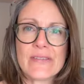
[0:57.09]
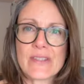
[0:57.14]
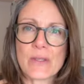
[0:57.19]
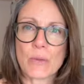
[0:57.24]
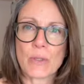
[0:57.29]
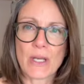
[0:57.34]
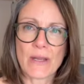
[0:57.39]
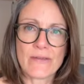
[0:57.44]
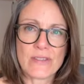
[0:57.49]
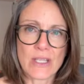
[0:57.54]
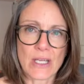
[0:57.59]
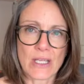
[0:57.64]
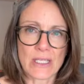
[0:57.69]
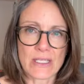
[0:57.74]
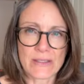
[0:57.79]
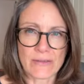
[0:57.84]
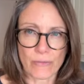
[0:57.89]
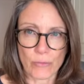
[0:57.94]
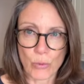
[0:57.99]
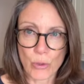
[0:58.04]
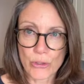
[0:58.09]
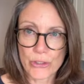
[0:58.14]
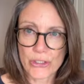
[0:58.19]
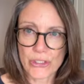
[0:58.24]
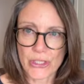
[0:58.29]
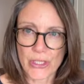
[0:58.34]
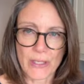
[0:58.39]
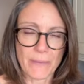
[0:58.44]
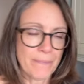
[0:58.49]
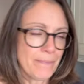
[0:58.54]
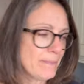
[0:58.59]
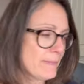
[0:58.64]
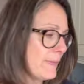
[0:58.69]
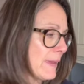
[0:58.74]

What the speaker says: So what I've done is I've washed them